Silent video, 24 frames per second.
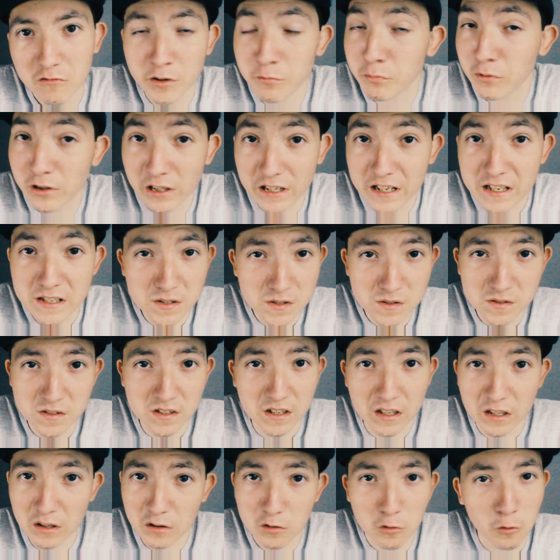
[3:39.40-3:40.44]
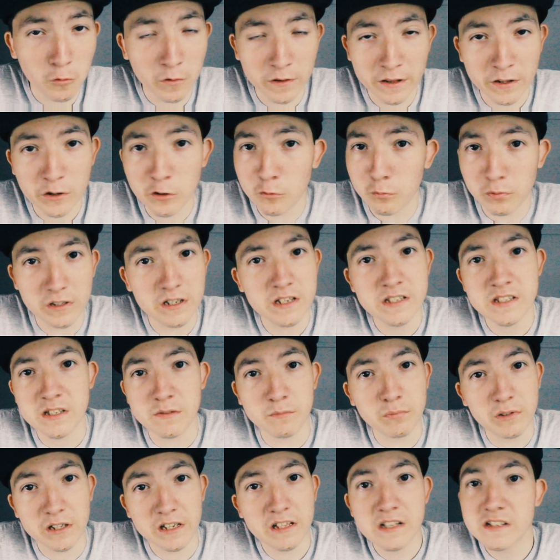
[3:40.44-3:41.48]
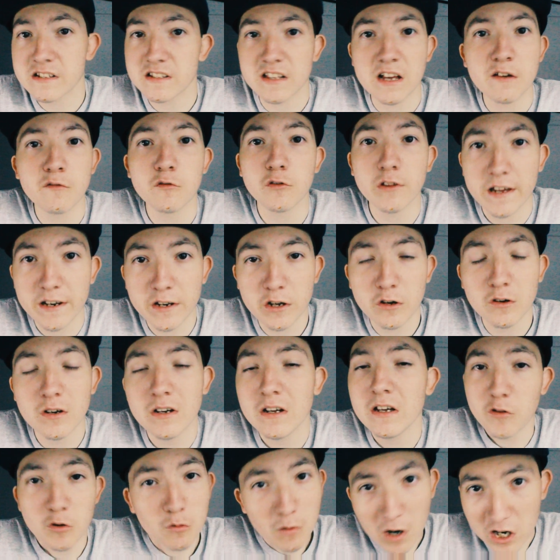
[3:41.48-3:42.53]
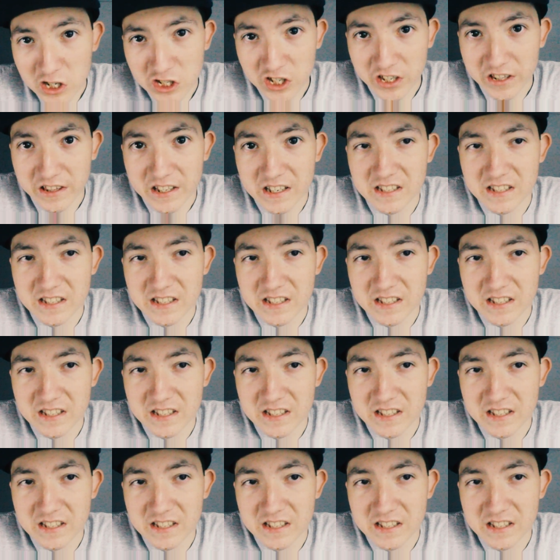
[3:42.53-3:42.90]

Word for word: the police, the Orlando Police and Playlist Live Orlando, if you're watching